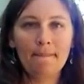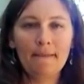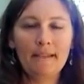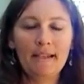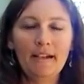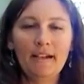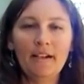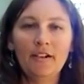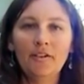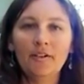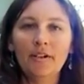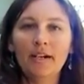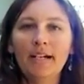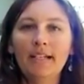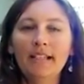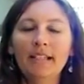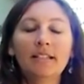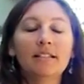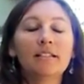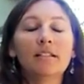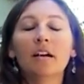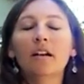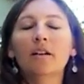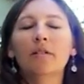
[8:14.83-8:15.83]
Okay, great.
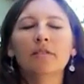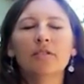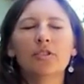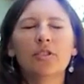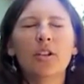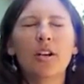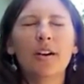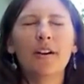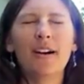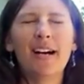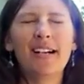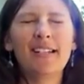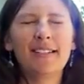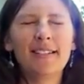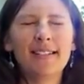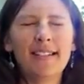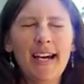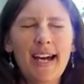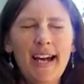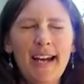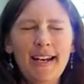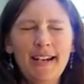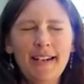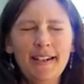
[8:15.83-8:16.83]
Let's all shut our eyes
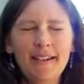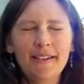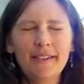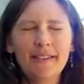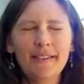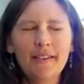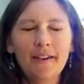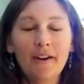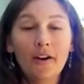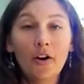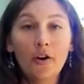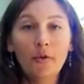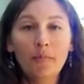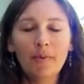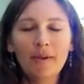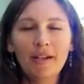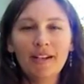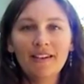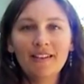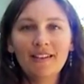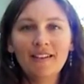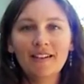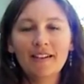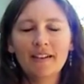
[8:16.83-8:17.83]
tight,
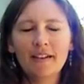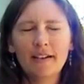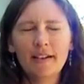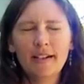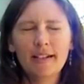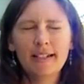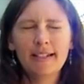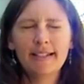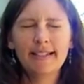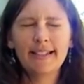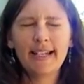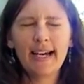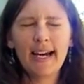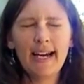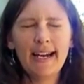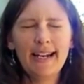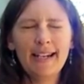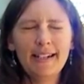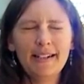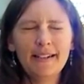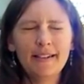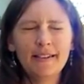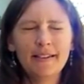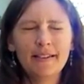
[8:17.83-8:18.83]
open,
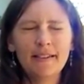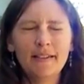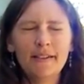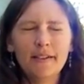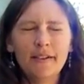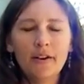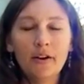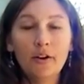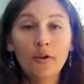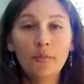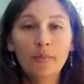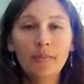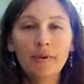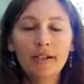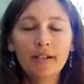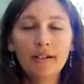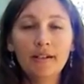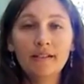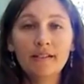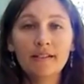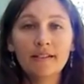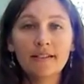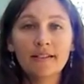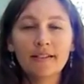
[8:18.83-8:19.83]
tight,
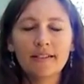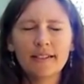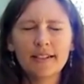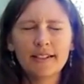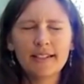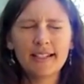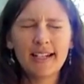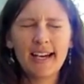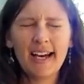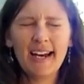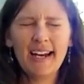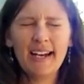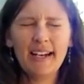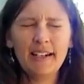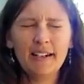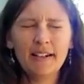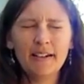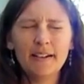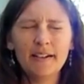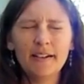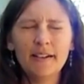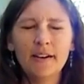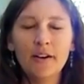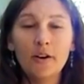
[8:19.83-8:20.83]
open, tight,
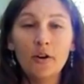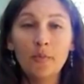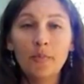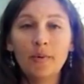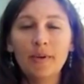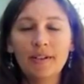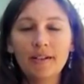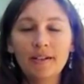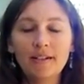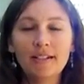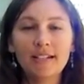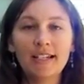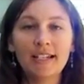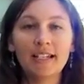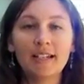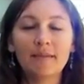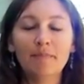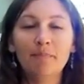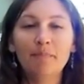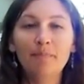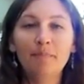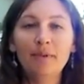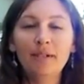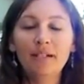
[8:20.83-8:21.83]
open. Take a
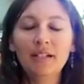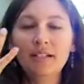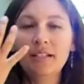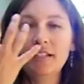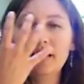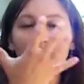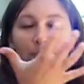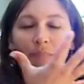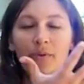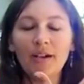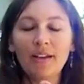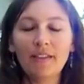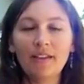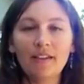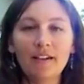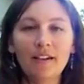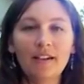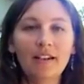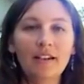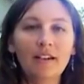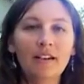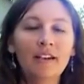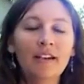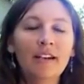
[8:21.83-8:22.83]
big deep breath
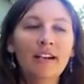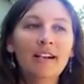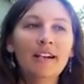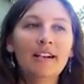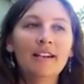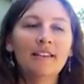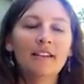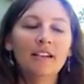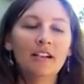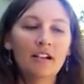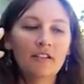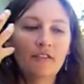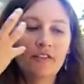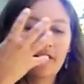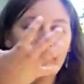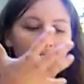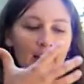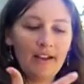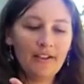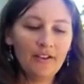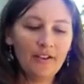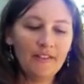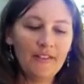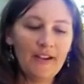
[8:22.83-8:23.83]
in. Think of
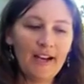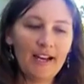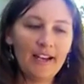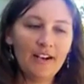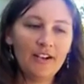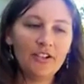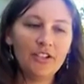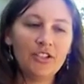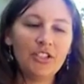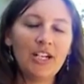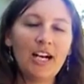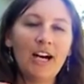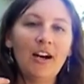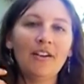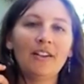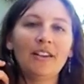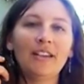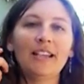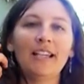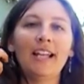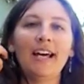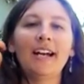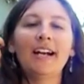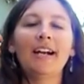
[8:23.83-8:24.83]
gathering that energy out
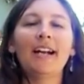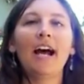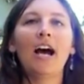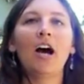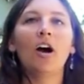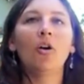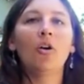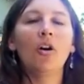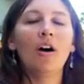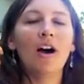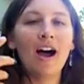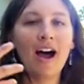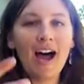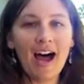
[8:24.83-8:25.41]
and let it out.